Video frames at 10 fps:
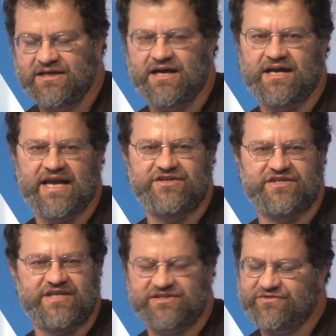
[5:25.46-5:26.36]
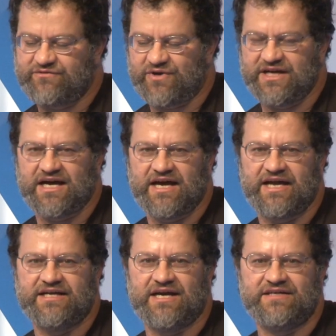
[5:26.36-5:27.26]
An H index of
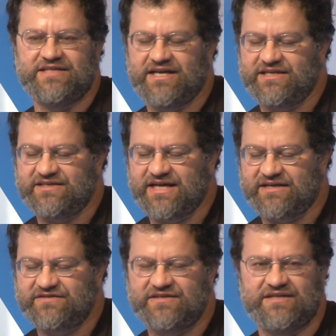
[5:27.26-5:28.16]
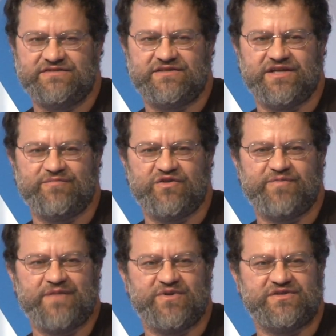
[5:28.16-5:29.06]
49, I-10 index, that is the number of
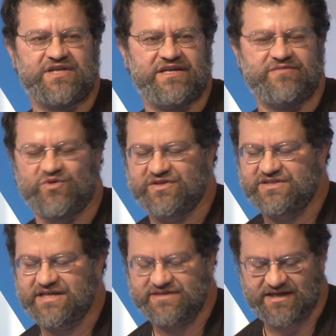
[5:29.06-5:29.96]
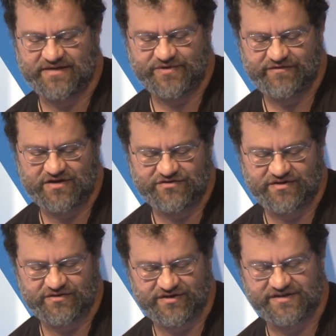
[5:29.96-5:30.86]
papers cited more than 10 times, of
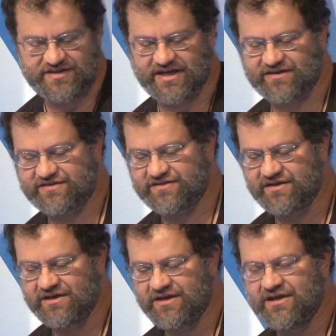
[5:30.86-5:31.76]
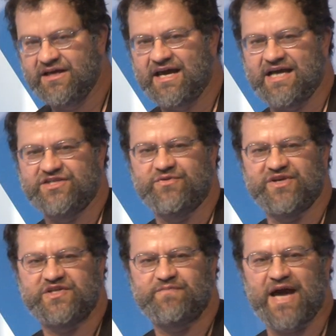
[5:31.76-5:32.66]
136. As you would
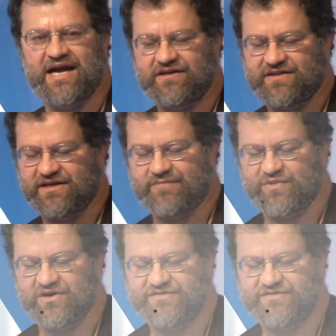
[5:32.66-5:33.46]
expect, the number of